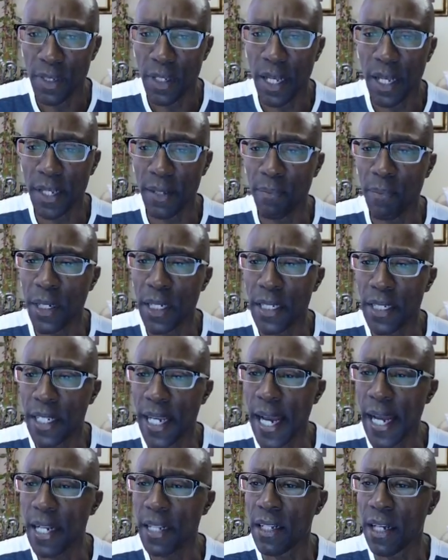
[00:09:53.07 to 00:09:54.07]
And, but
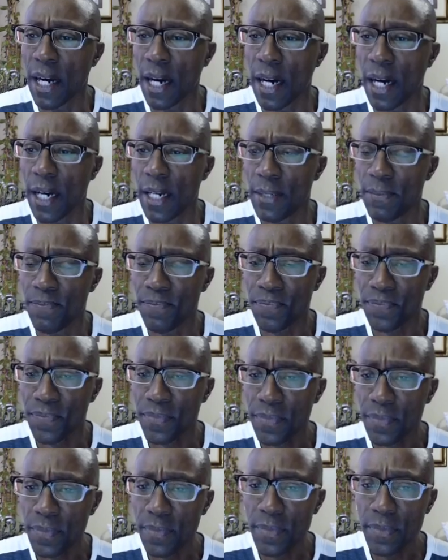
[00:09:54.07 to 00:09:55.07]
yet God
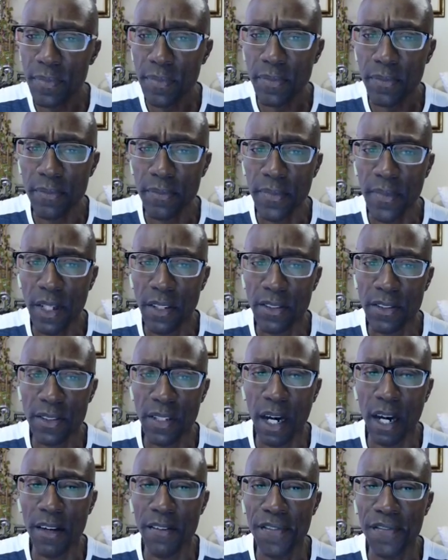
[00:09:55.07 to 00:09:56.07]

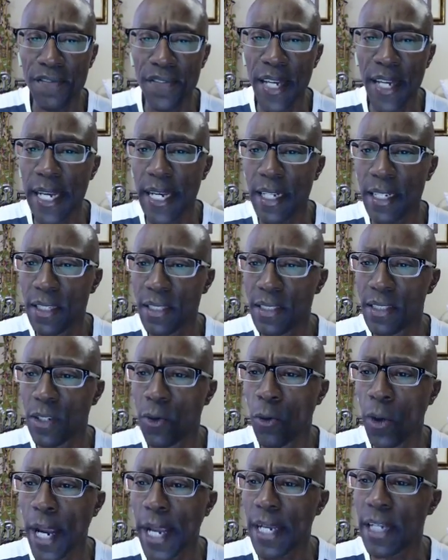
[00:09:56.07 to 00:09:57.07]
saw fit to
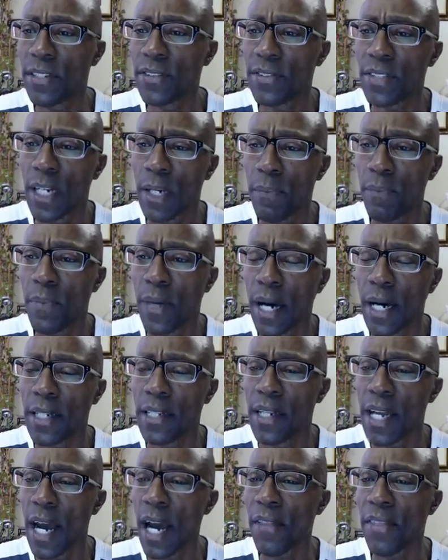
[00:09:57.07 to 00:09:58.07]
wake us up
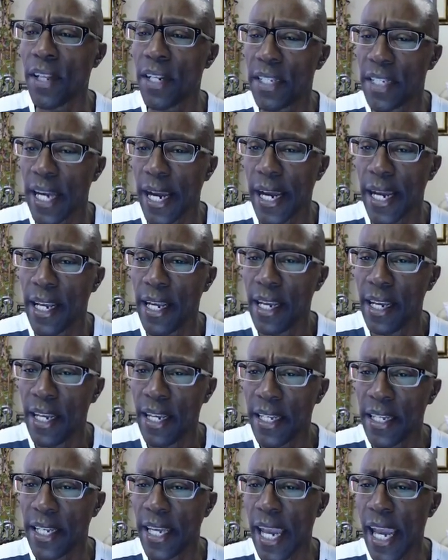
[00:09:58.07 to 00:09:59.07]
another day,
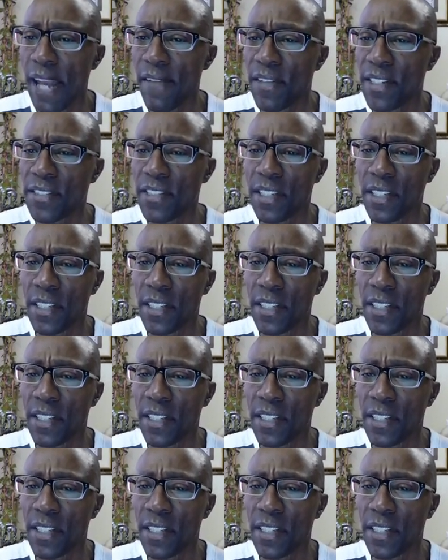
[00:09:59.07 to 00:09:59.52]
gave us